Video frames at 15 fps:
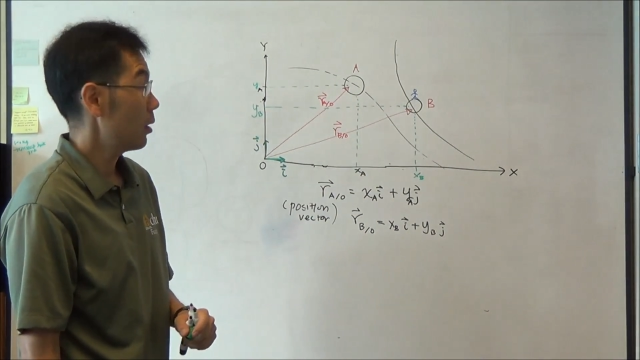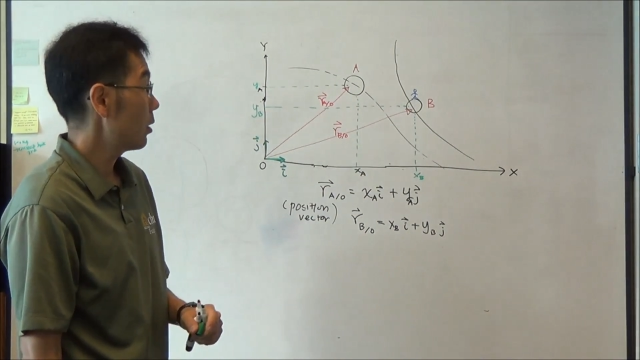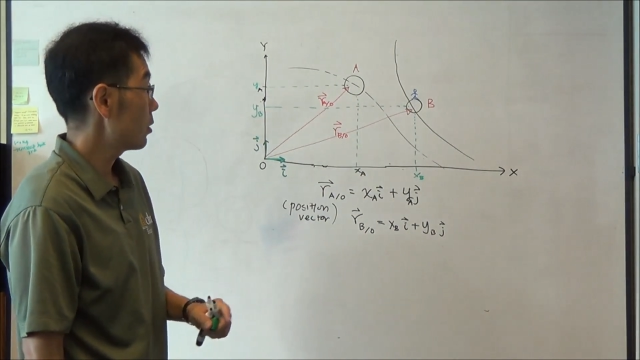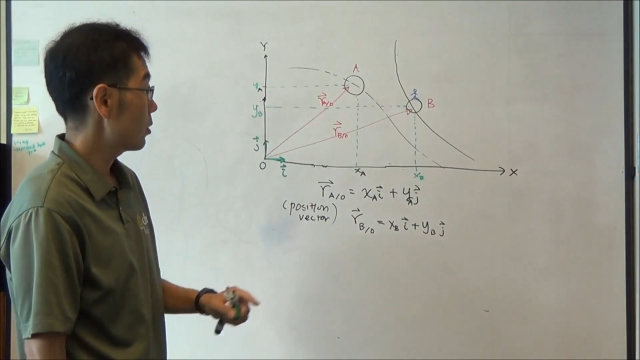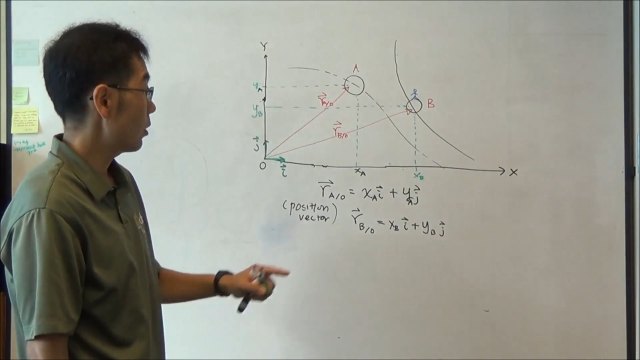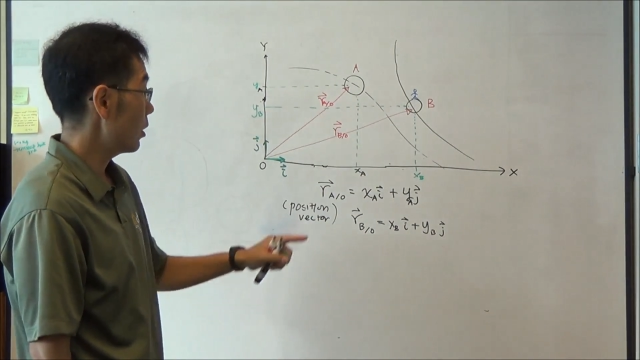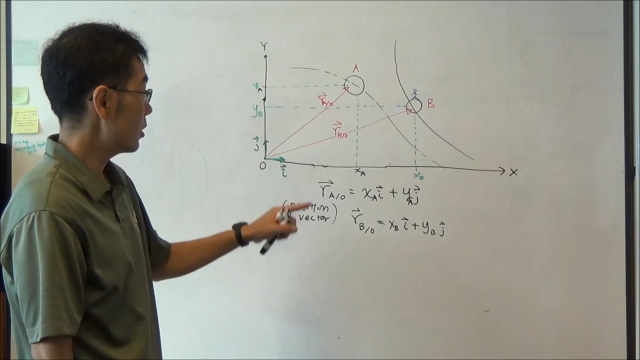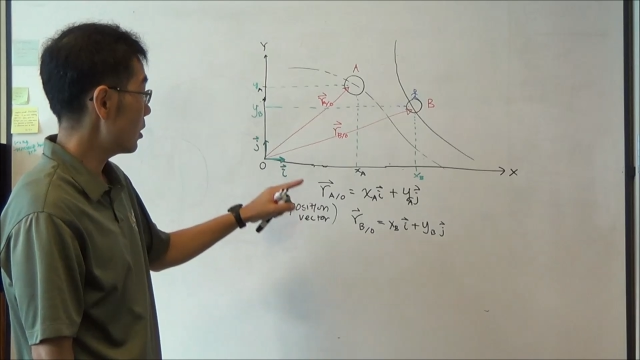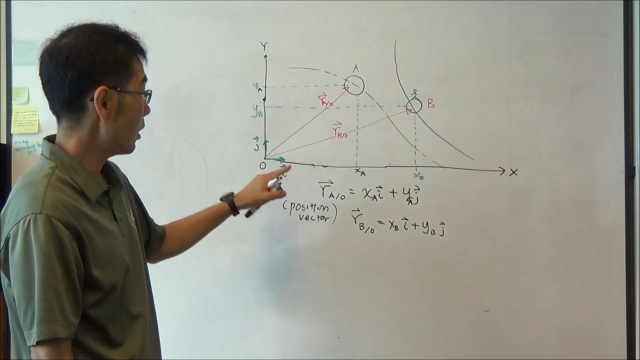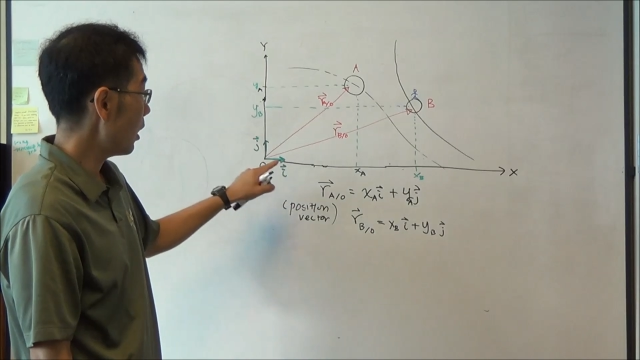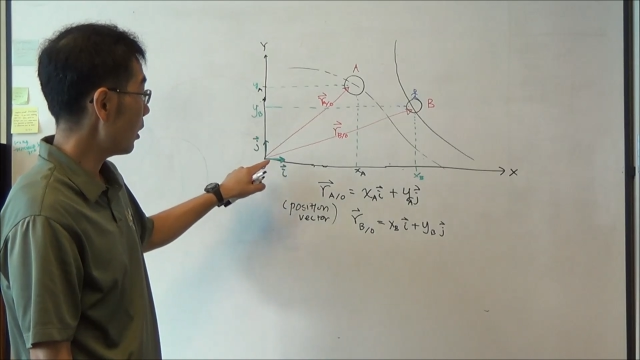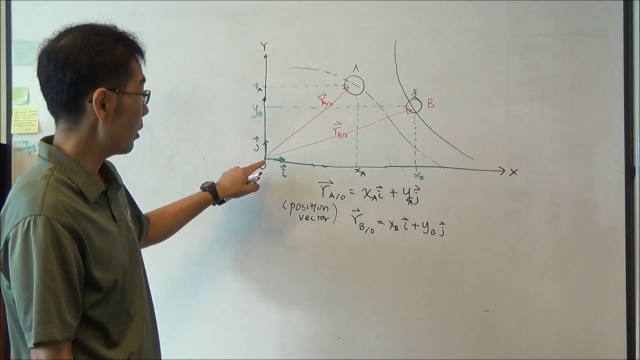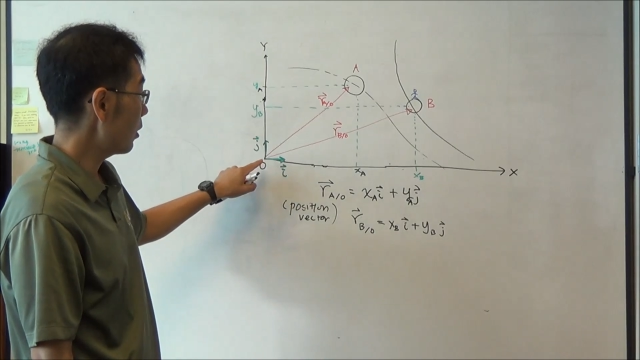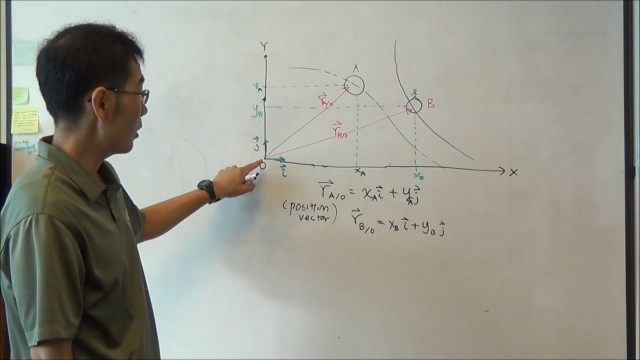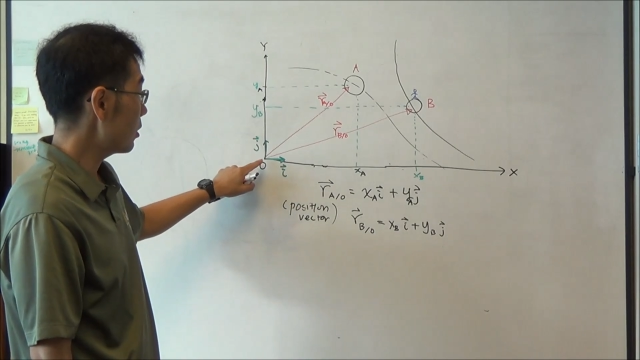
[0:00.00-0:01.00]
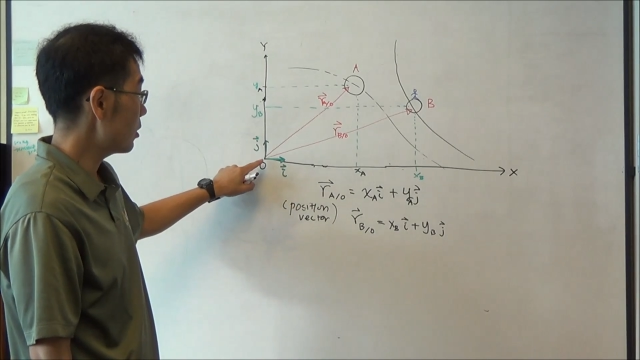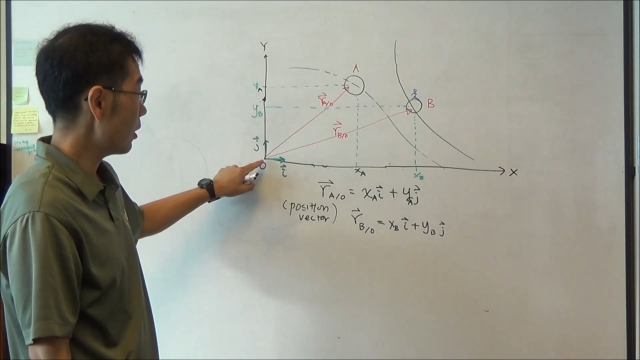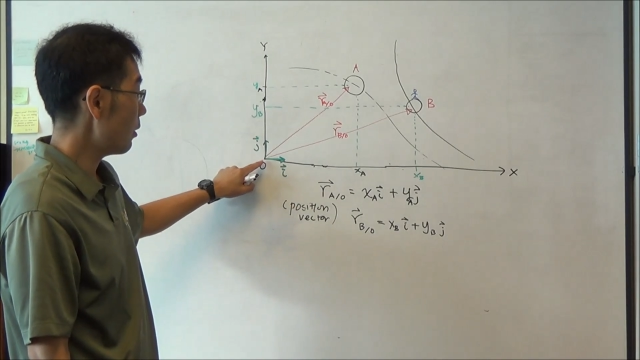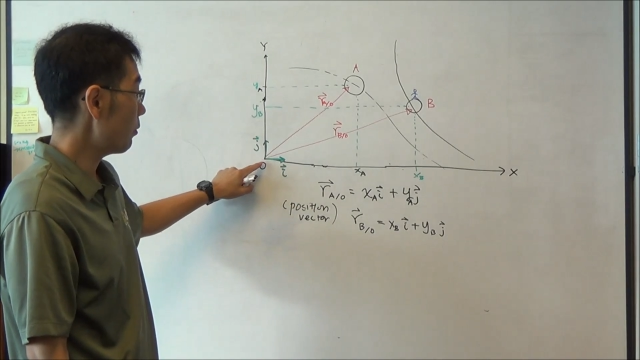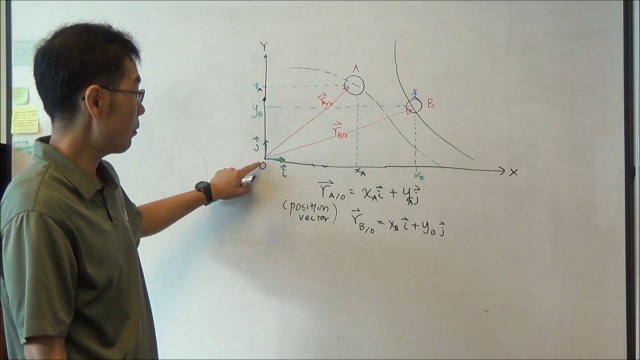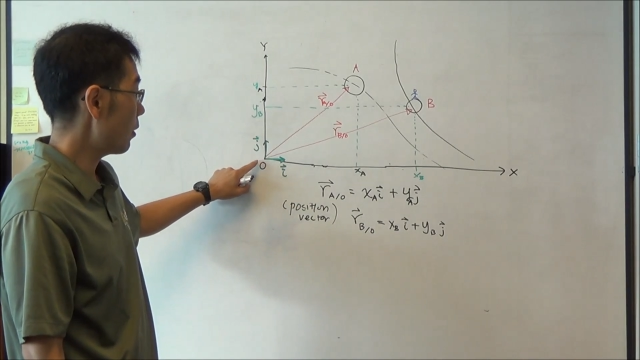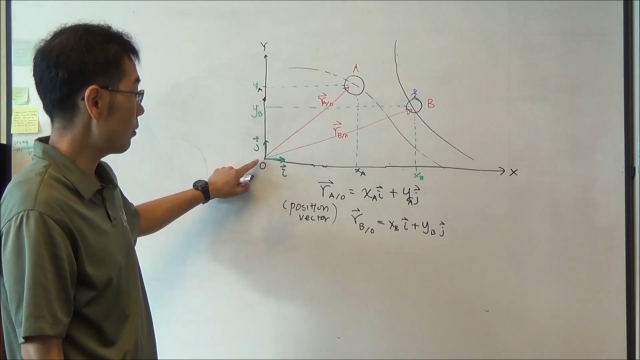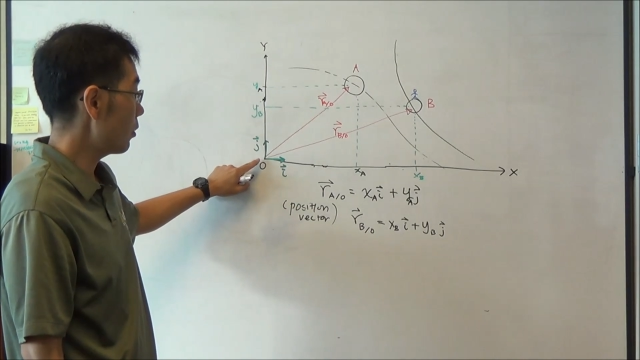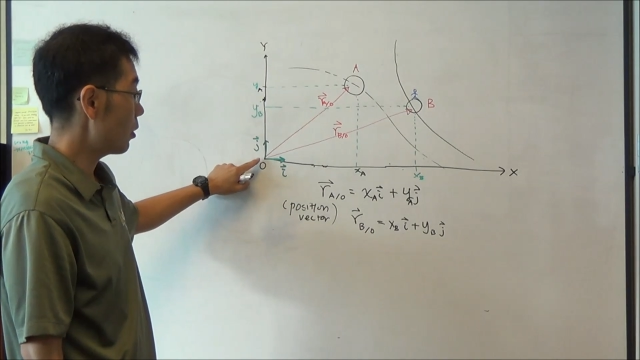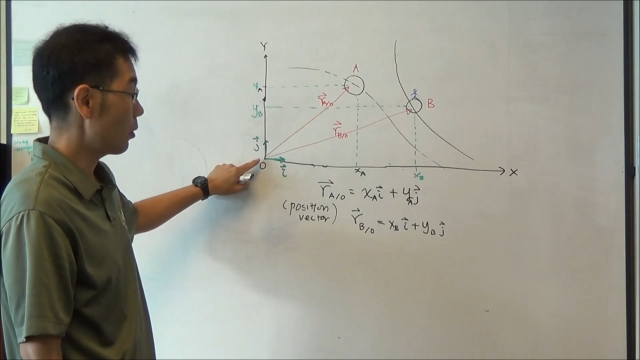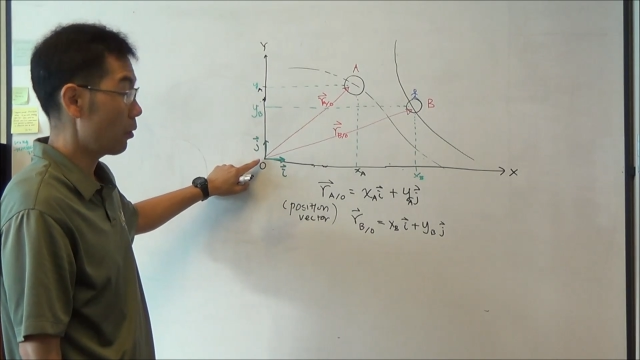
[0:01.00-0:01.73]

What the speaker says: so it's not from your